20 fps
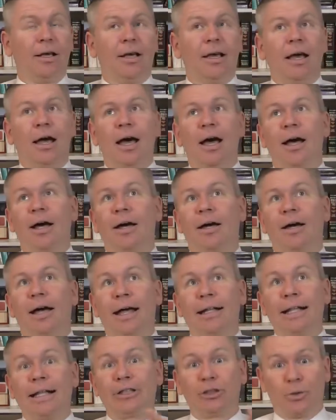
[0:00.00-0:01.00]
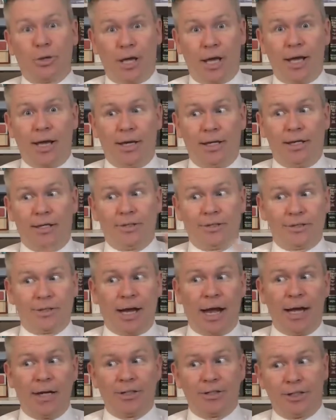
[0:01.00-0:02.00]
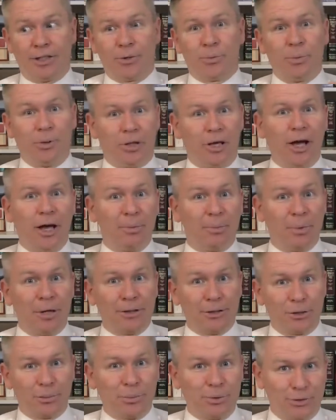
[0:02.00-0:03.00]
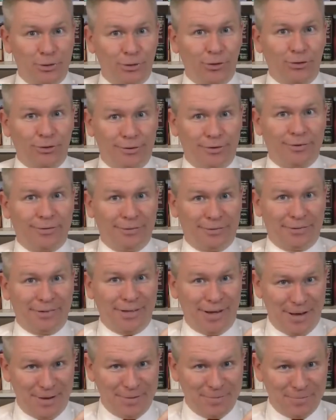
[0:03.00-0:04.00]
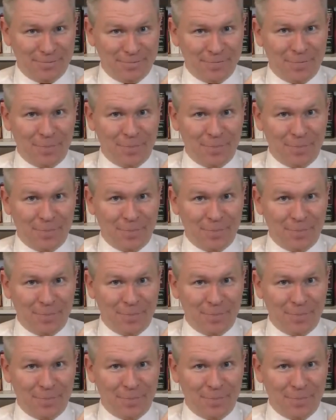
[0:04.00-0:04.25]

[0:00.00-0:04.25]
Uh, and that's okay, because Isaac will come as a result, okay?